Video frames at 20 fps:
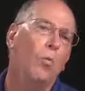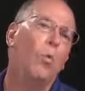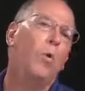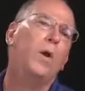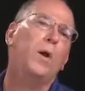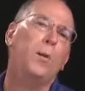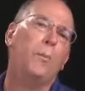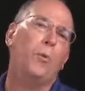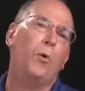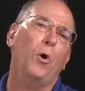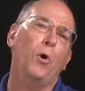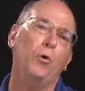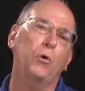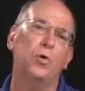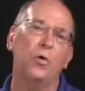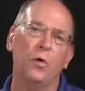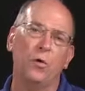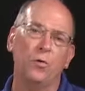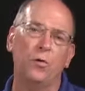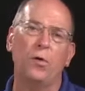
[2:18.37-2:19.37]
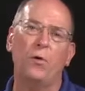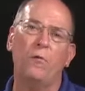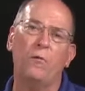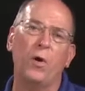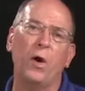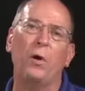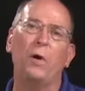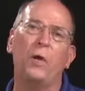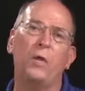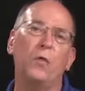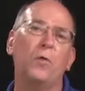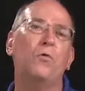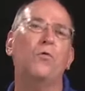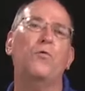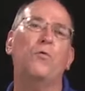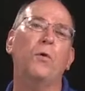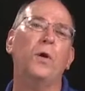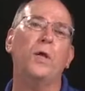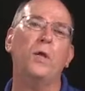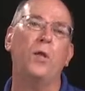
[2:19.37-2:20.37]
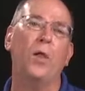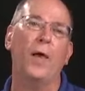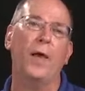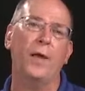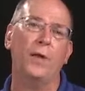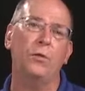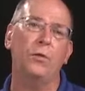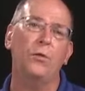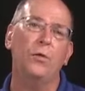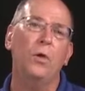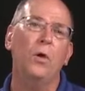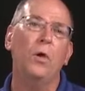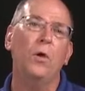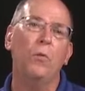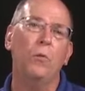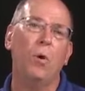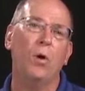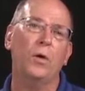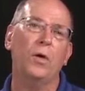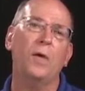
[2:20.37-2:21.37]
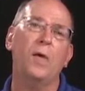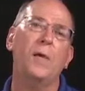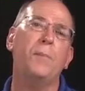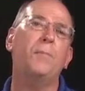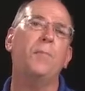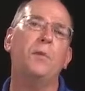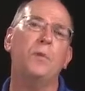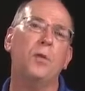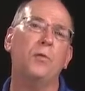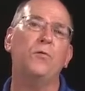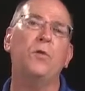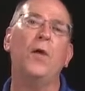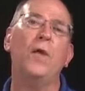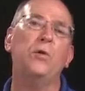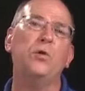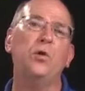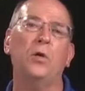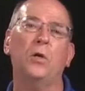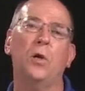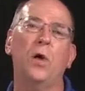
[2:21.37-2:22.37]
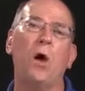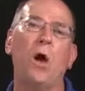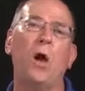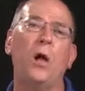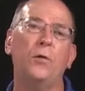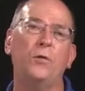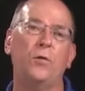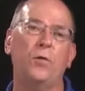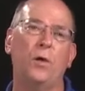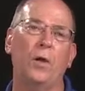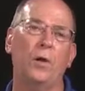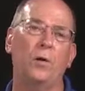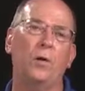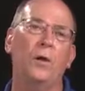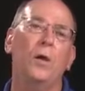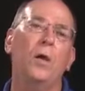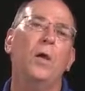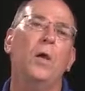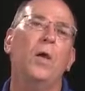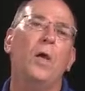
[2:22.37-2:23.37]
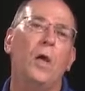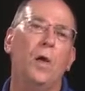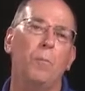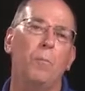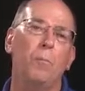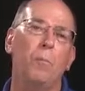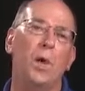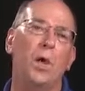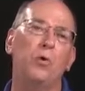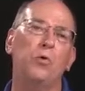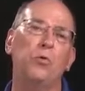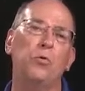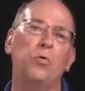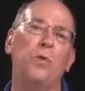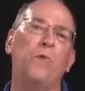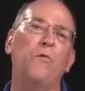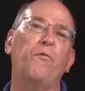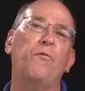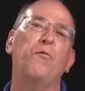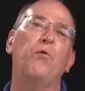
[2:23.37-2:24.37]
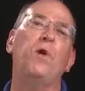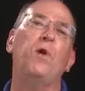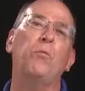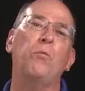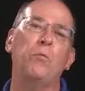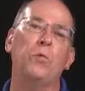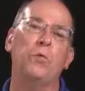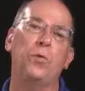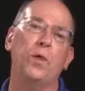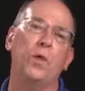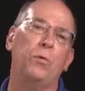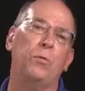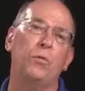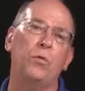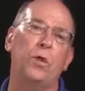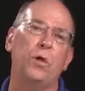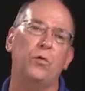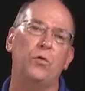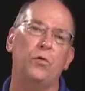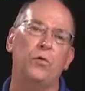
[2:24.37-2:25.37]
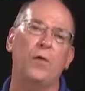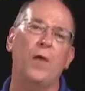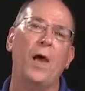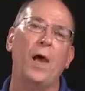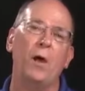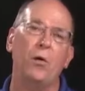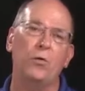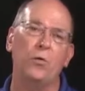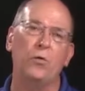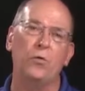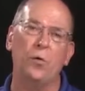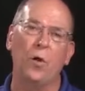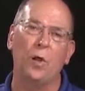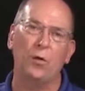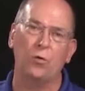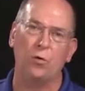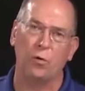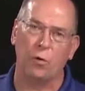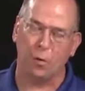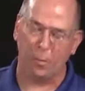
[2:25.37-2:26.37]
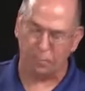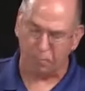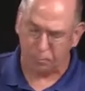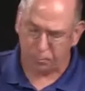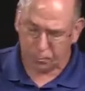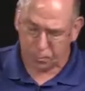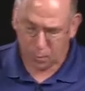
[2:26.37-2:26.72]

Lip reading: One approach is to vary the string length while keeping the tension constant and measure the frequency with a sound sensor.